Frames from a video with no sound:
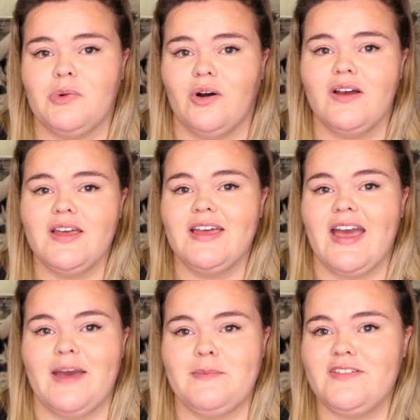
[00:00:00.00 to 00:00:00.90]
But
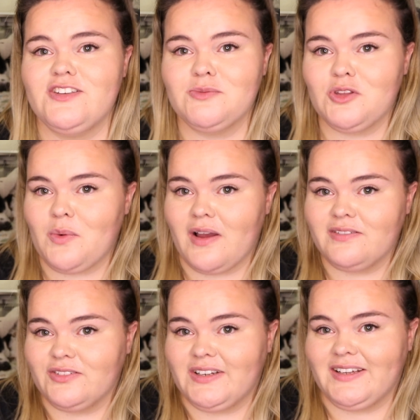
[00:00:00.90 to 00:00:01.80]
um, if it's something quite
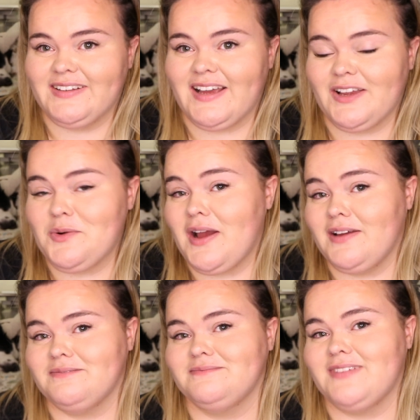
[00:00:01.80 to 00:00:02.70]
funny, I
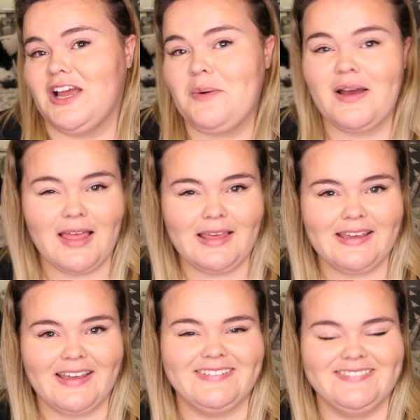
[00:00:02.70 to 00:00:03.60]
quite I quite
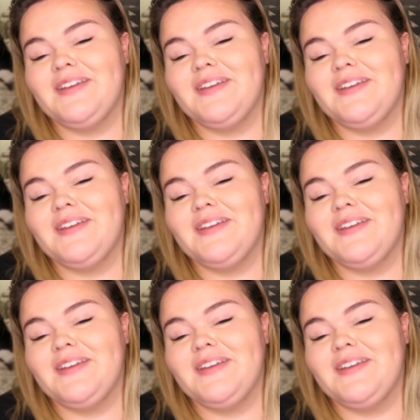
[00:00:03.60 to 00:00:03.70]
like it.